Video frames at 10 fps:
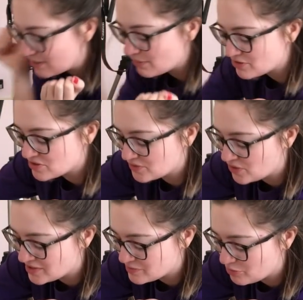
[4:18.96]
think most of you
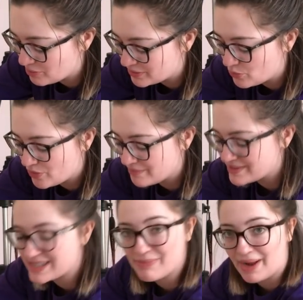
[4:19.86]
guys would probably call them
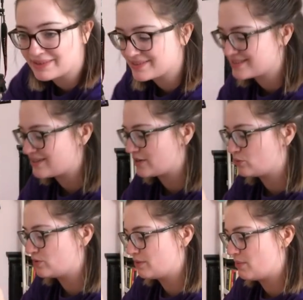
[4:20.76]
Spanx. I
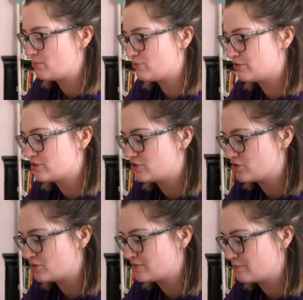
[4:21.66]
call them Bridget
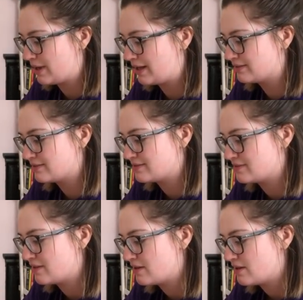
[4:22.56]
Jones
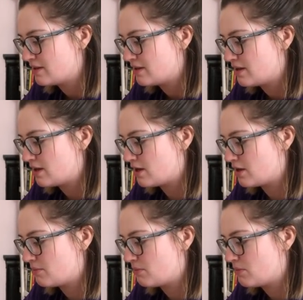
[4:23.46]
pants.
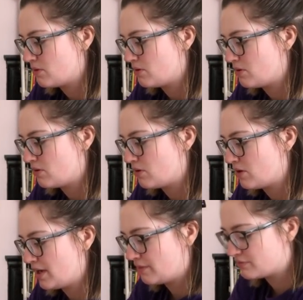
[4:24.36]

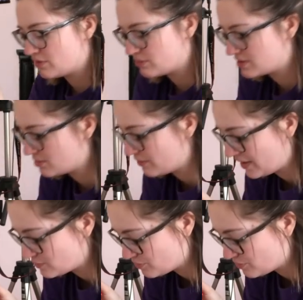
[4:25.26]
I have no idea what that's